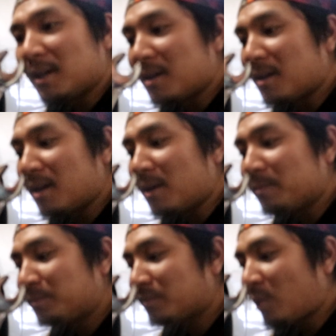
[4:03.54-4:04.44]
uh,
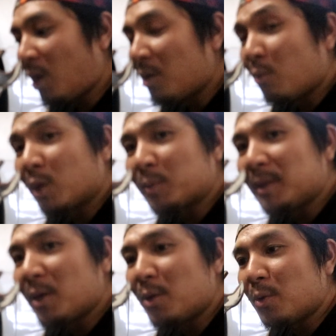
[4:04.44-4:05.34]
once we
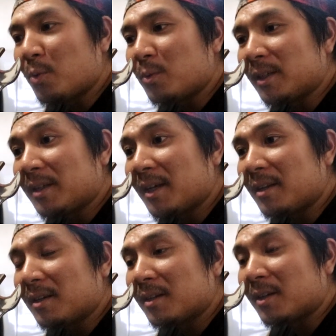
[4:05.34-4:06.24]
go get
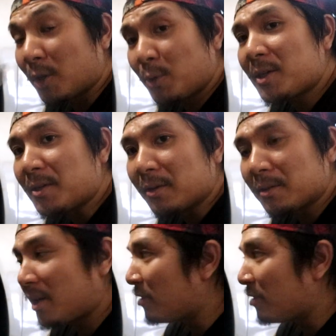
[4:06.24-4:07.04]
uh, Grease gun.